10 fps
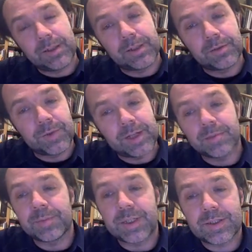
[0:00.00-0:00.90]

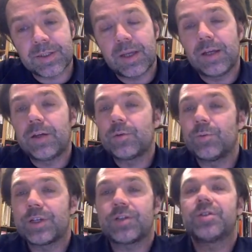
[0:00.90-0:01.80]
randomness
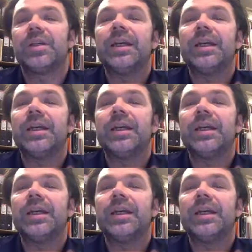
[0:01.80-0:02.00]
which